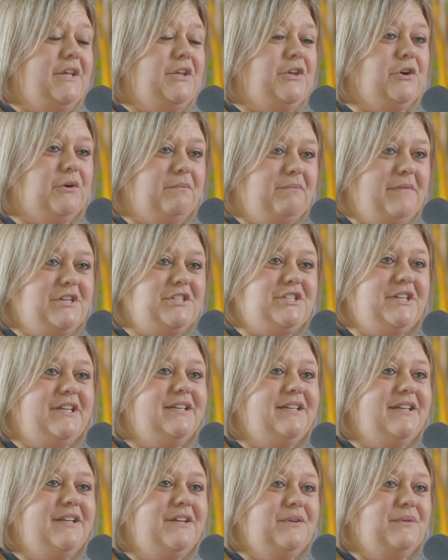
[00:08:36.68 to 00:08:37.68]
your
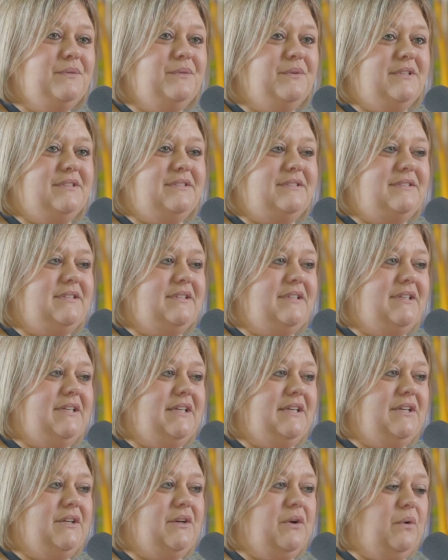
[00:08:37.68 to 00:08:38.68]
mission was,
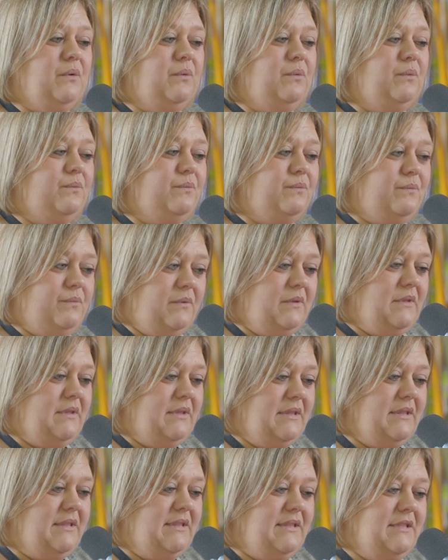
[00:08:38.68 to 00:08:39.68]
you know,
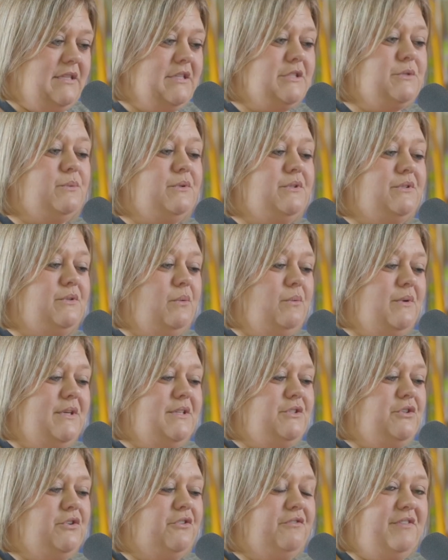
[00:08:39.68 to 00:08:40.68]
this was
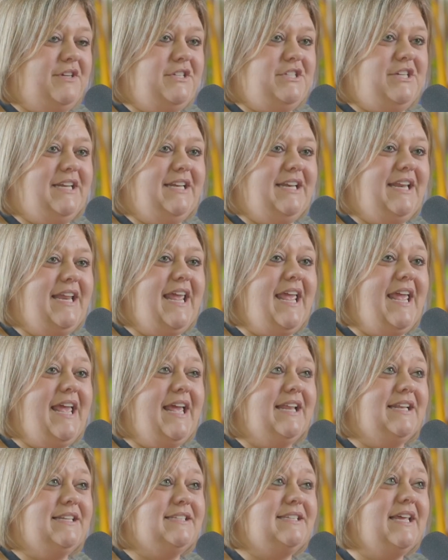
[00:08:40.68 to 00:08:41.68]
always your vision.
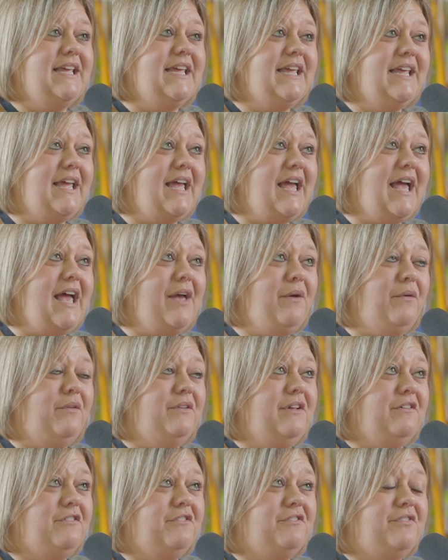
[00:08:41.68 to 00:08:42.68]
And I will
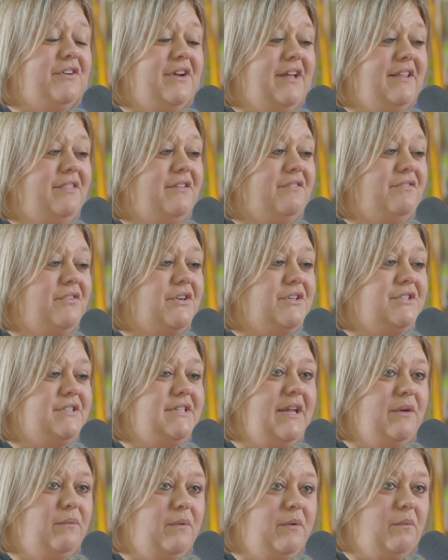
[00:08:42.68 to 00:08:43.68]
never forget the first
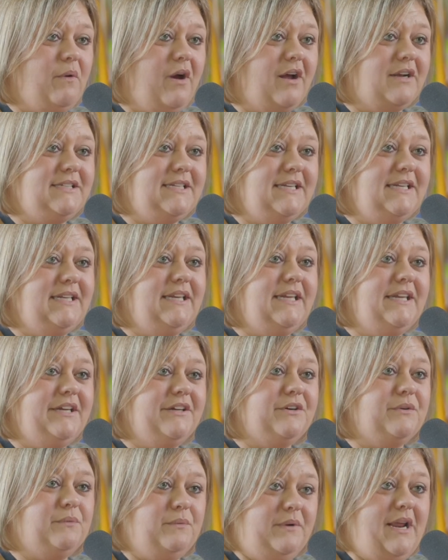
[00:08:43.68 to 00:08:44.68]
day we walked in
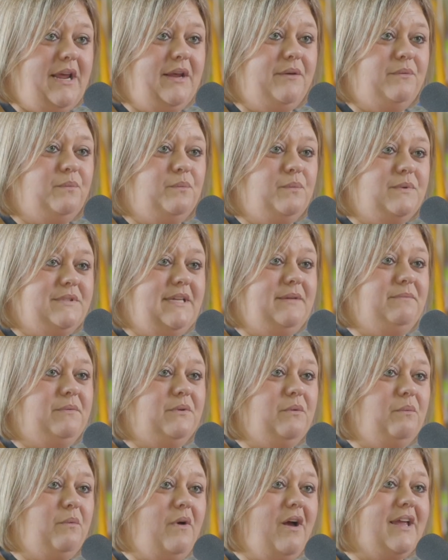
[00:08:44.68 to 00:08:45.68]
here, when I was able
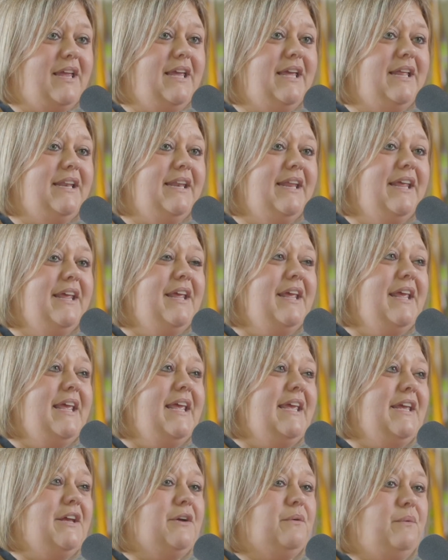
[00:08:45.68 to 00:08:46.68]
to walk in
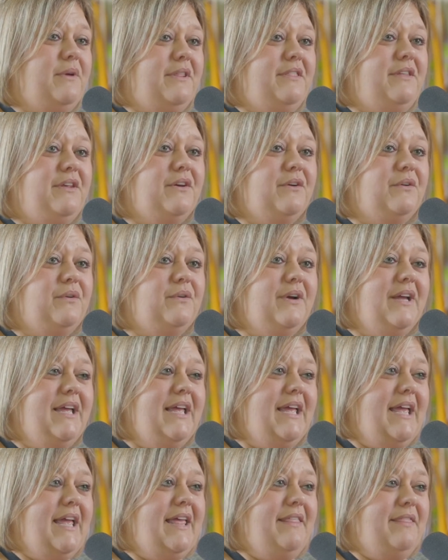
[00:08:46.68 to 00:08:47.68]
here with you
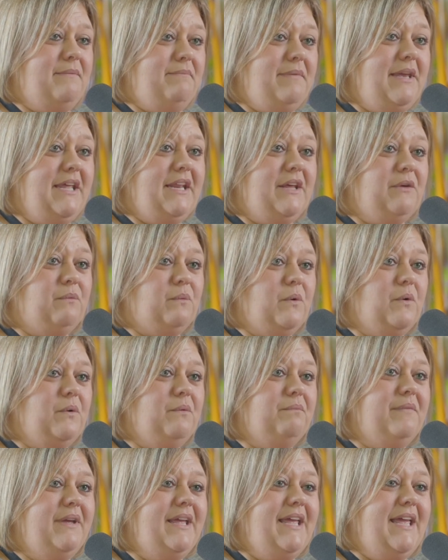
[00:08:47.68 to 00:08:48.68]
in the meeting
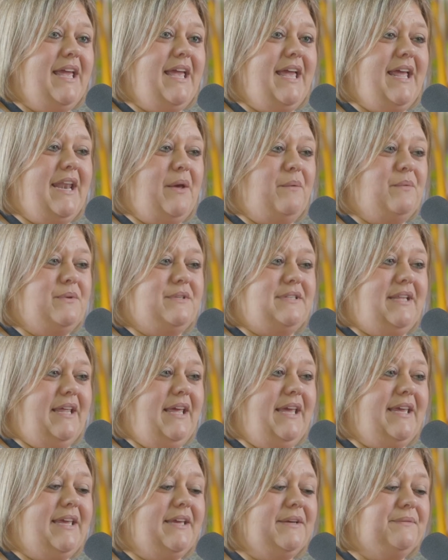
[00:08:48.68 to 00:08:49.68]
room. And I was
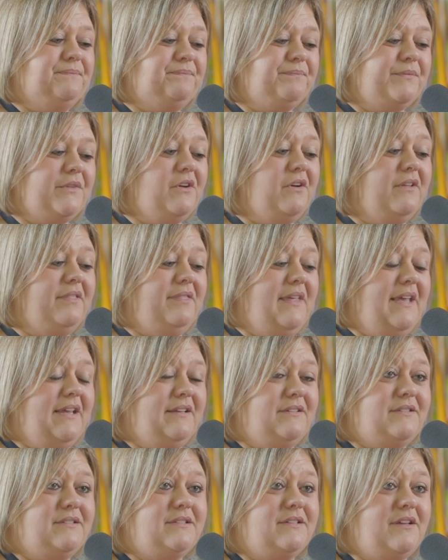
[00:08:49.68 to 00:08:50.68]
like, good
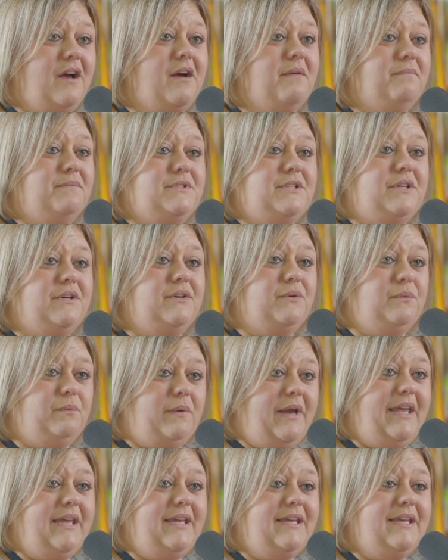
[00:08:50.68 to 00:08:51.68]
things come to who
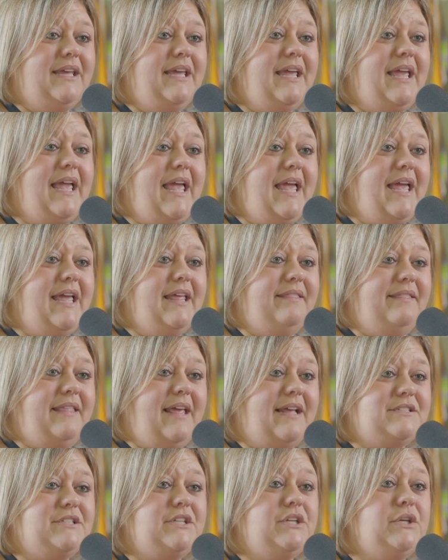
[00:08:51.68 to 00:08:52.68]
wait. And
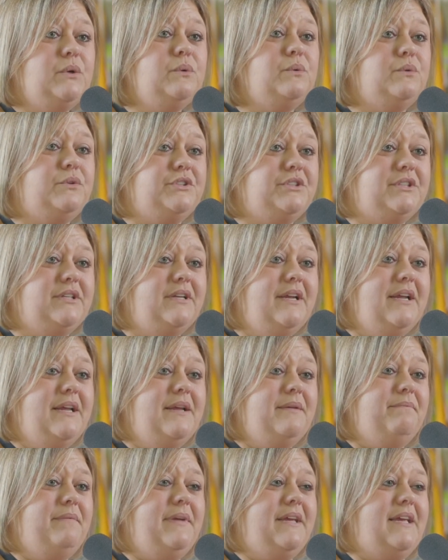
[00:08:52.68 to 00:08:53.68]
that's huge,
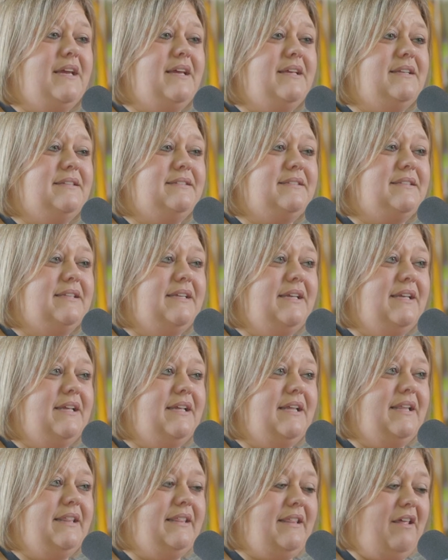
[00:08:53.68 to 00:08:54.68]
because
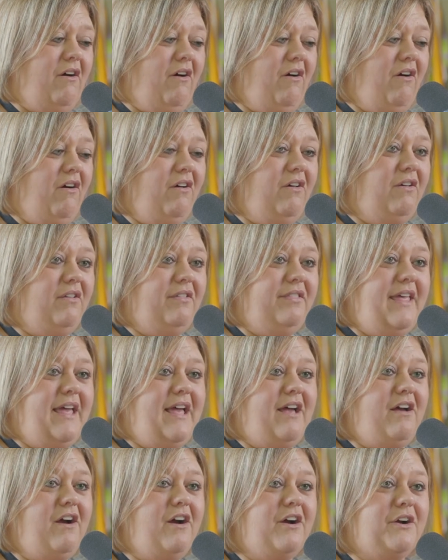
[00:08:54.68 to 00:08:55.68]
all
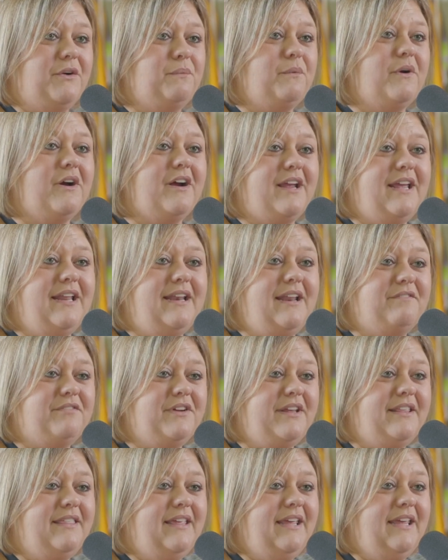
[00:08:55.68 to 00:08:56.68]
that hard work and
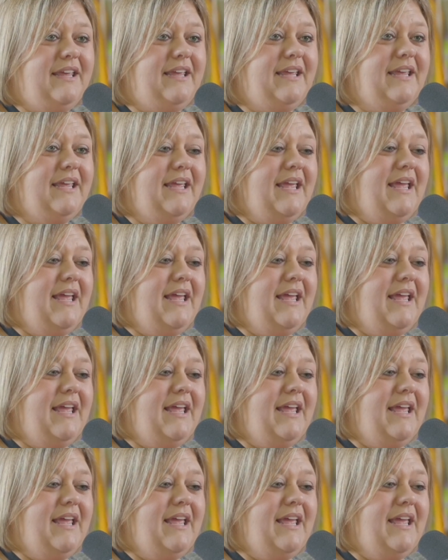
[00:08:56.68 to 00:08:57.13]
everything,